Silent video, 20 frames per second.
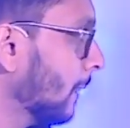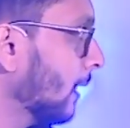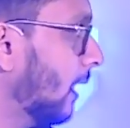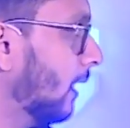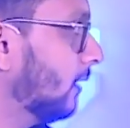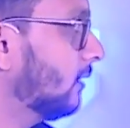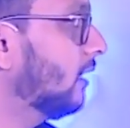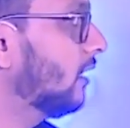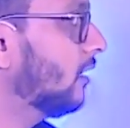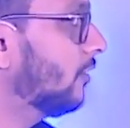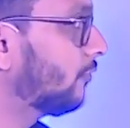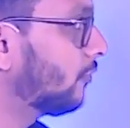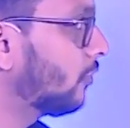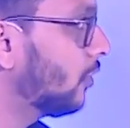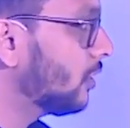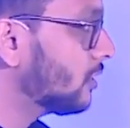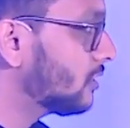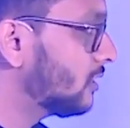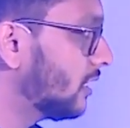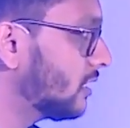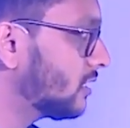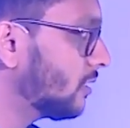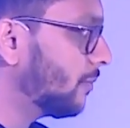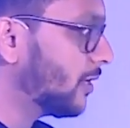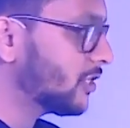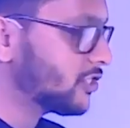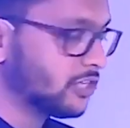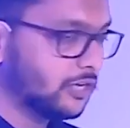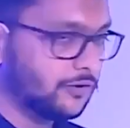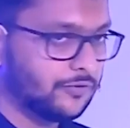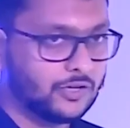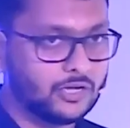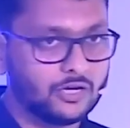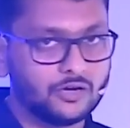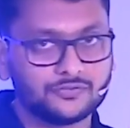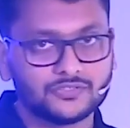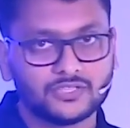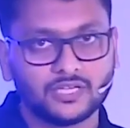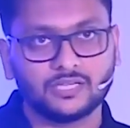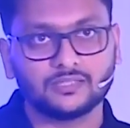And then of course there is a measured way
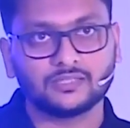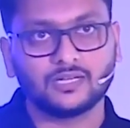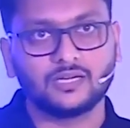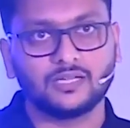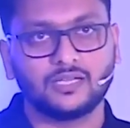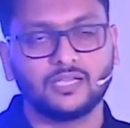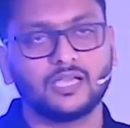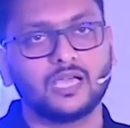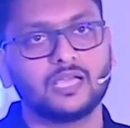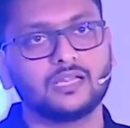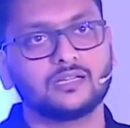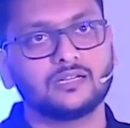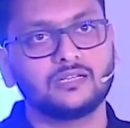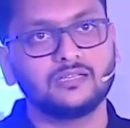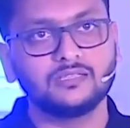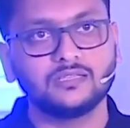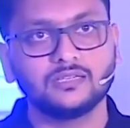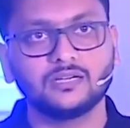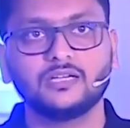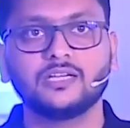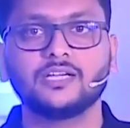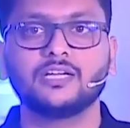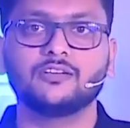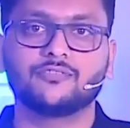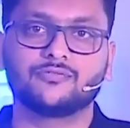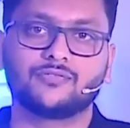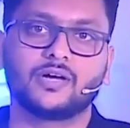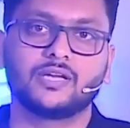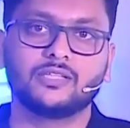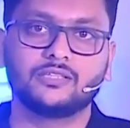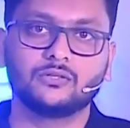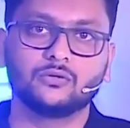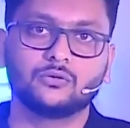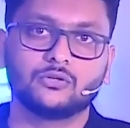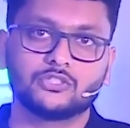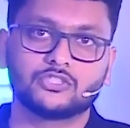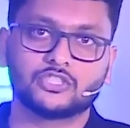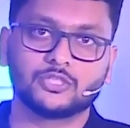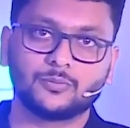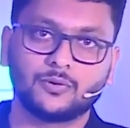of saying that, hey, I clearly define the
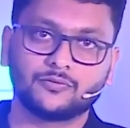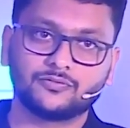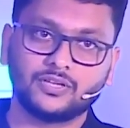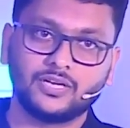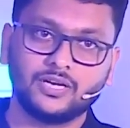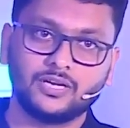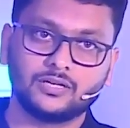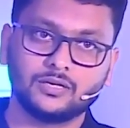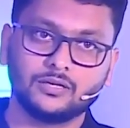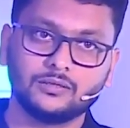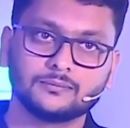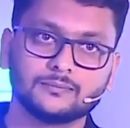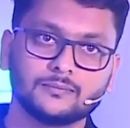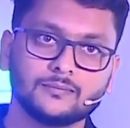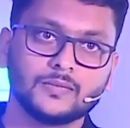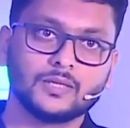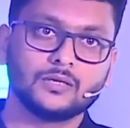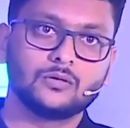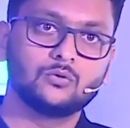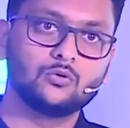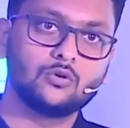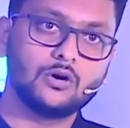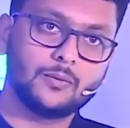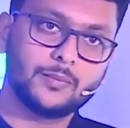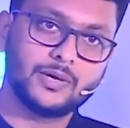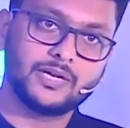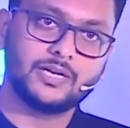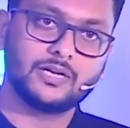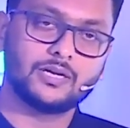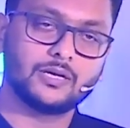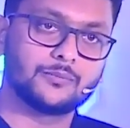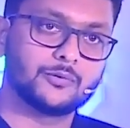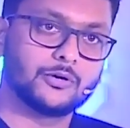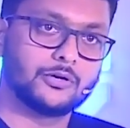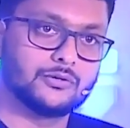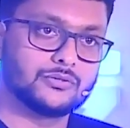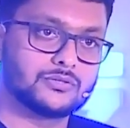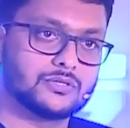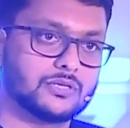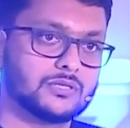ownership of the data. Who are my data
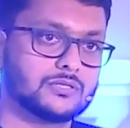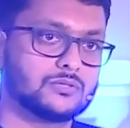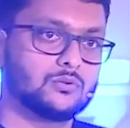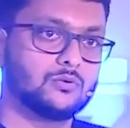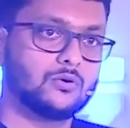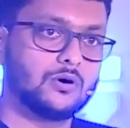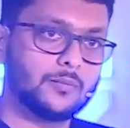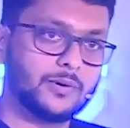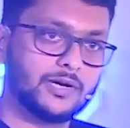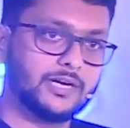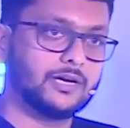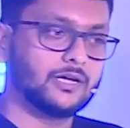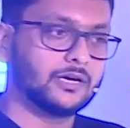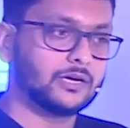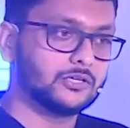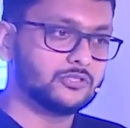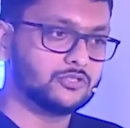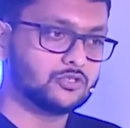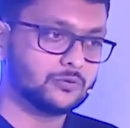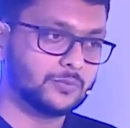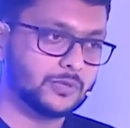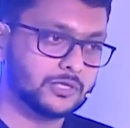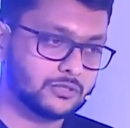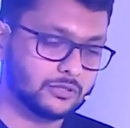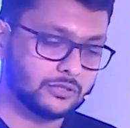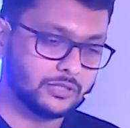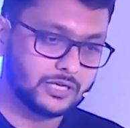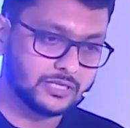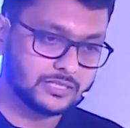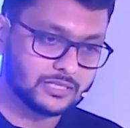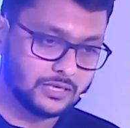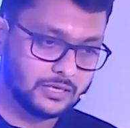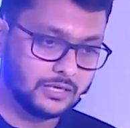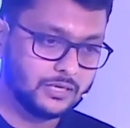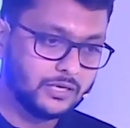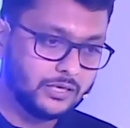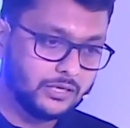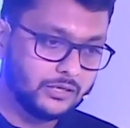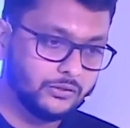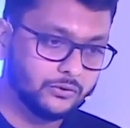producers? Who are my data consumers? So there is
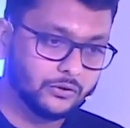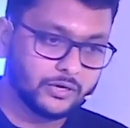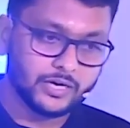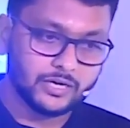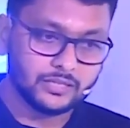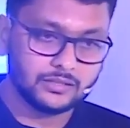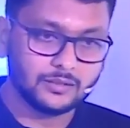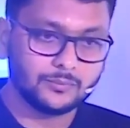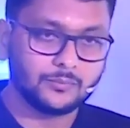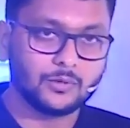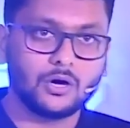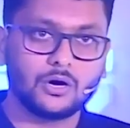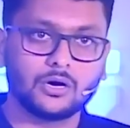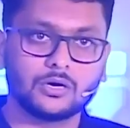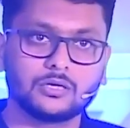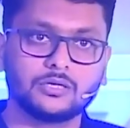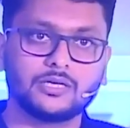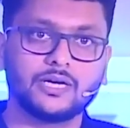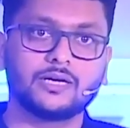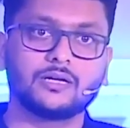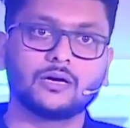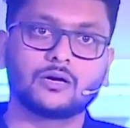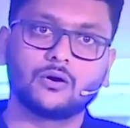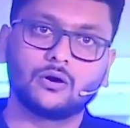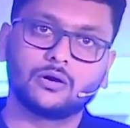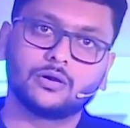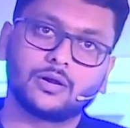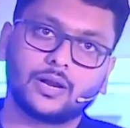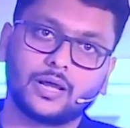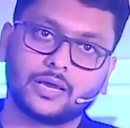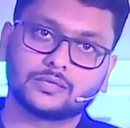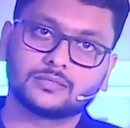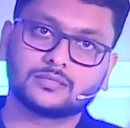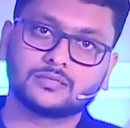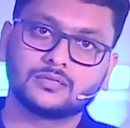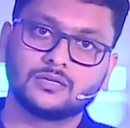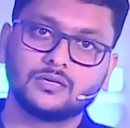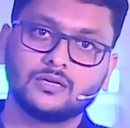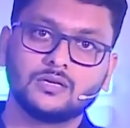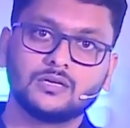you can in the blog data contracts.